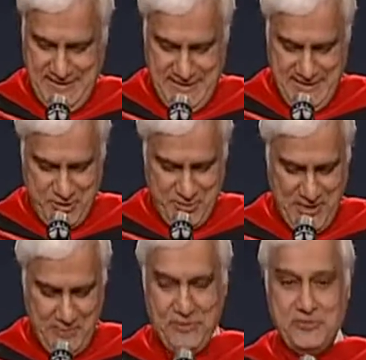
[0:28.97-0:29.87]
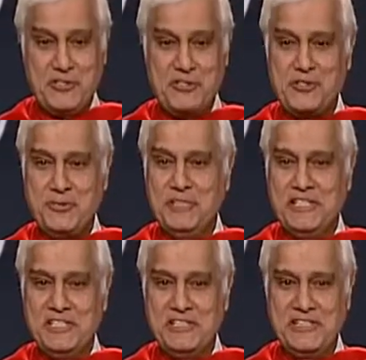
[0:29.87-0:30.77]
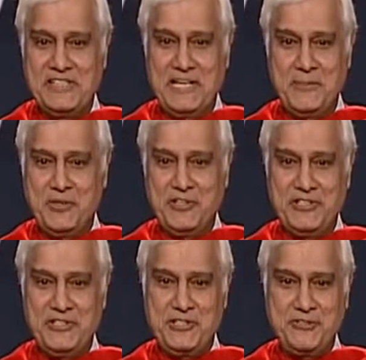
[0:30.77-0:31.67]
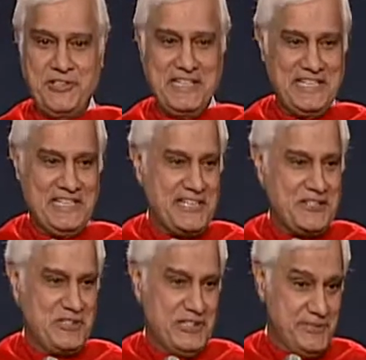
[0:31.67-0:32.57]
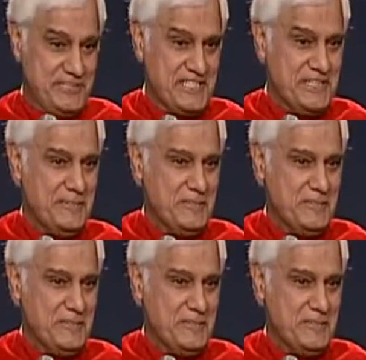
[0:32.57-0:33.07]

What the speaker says: It's my privilege to be here, and I'm honored to finally get to Liberty.